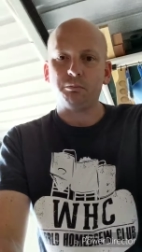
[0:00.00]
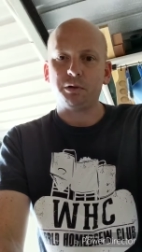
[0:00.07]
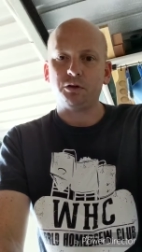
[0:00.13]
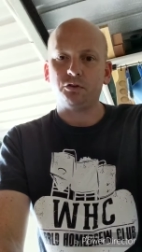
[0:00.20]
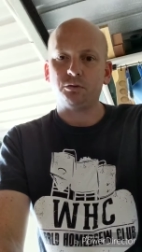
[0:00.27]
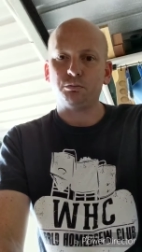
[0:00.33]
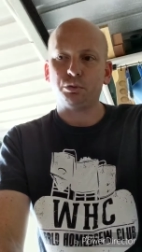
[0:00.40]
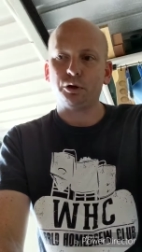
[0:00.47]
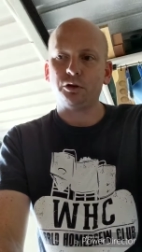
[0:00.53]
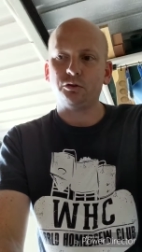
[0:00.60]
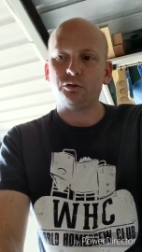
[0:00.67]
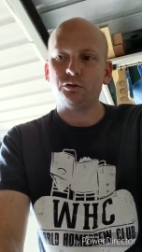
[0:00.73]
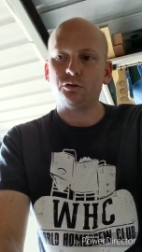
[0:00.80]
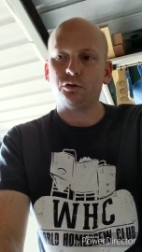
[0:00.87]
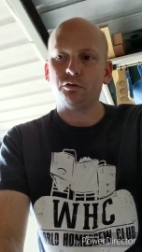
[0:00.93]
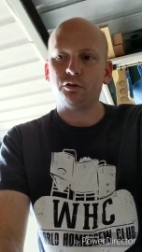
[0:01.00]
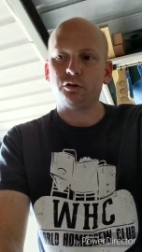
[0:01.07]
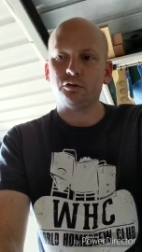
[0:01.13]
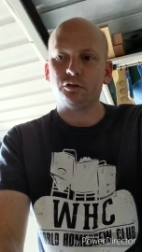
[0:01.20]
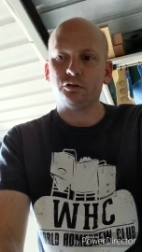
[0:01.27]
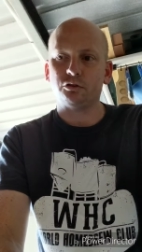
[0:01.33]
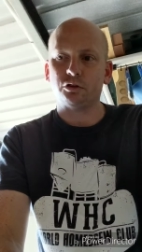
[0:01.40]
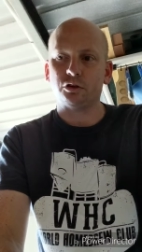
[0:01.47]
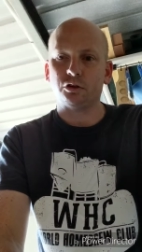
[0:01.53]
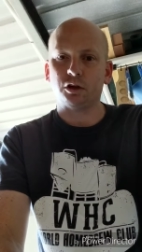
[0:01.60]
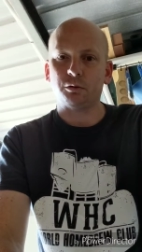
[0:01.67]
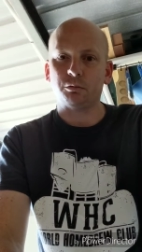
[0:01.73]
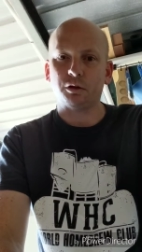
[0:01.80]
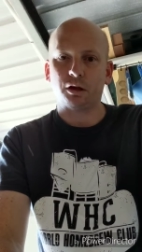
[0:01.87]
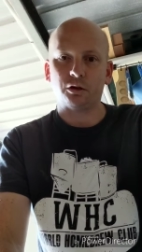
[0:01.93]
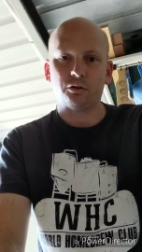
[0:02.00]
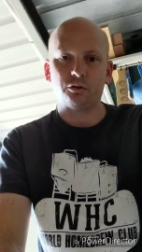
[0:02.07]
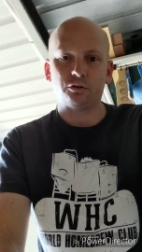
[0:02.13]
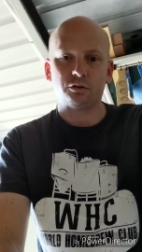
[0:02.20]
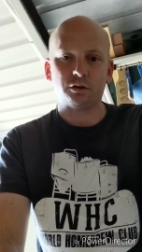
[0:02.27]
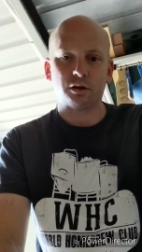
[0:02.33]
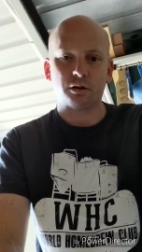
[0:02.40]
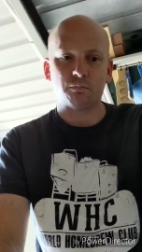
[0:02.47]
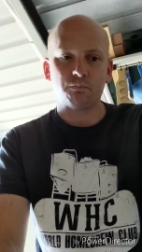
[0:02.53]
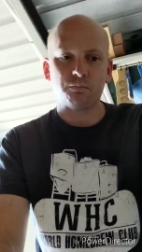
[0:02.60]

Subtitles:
Bits and pieces of it, just to keep those